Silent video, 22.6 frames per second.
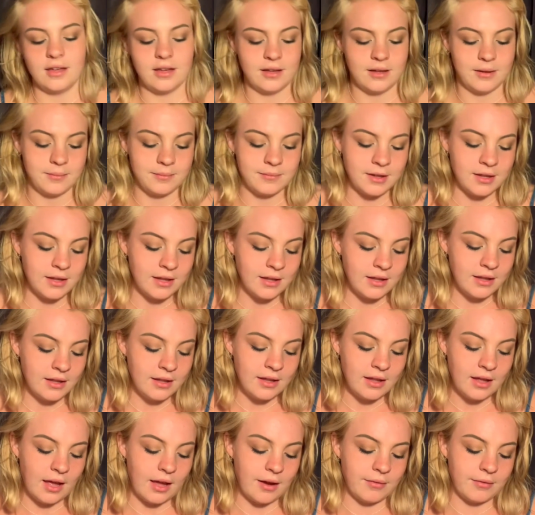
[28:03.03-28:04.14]

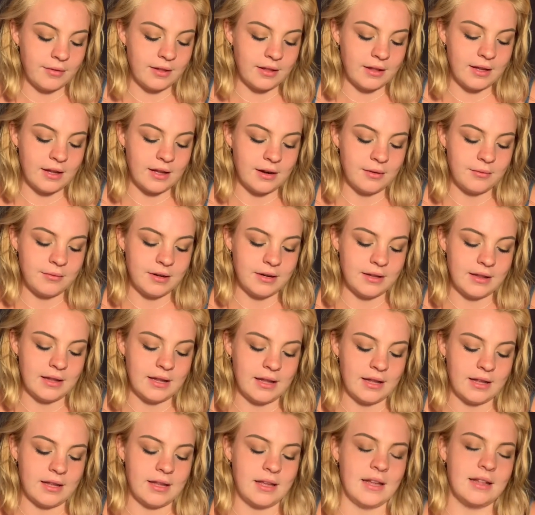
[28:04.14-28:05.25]
I really kind of want to
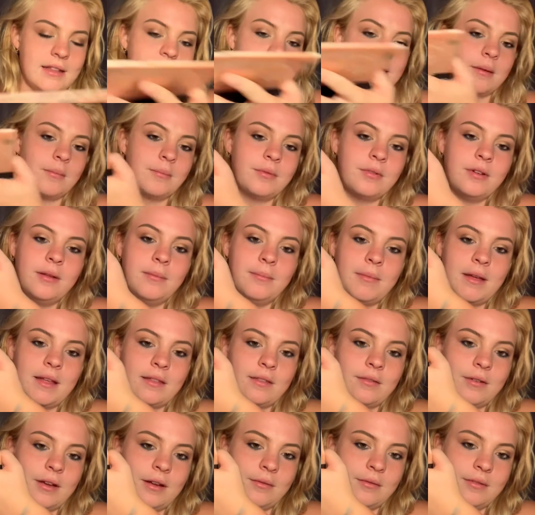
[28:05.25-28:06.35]
like at some point mess
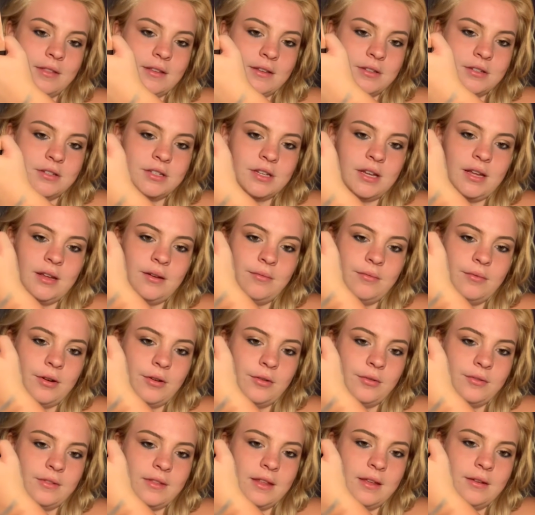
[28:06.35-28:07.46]
around with this shade
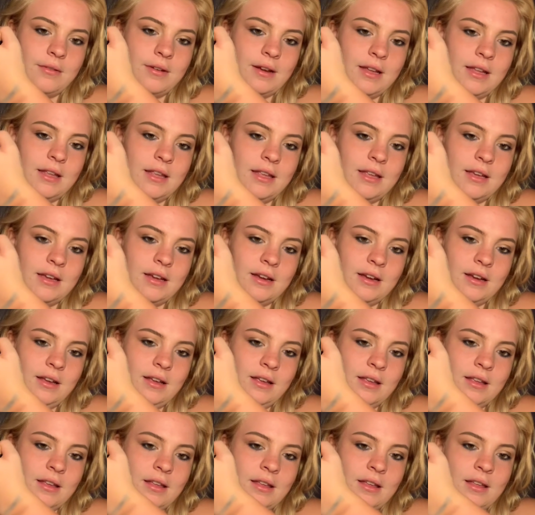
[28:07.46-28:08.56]
Rosy right here
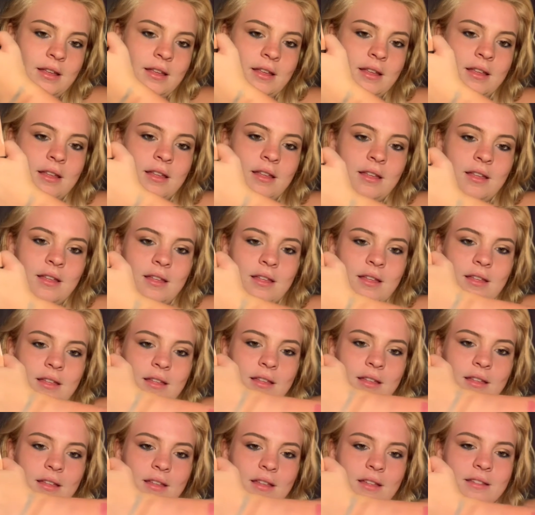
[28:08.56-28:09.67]

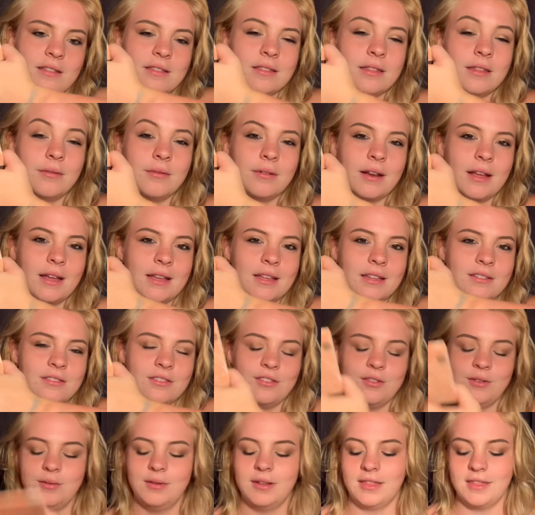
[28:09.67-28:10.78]
and see what I can
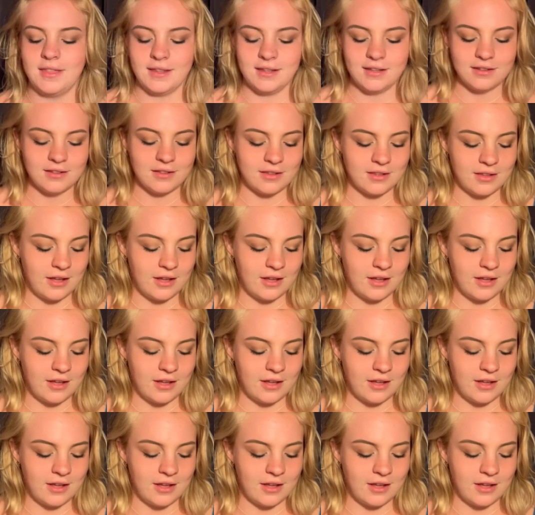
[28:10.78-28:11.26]
do with it.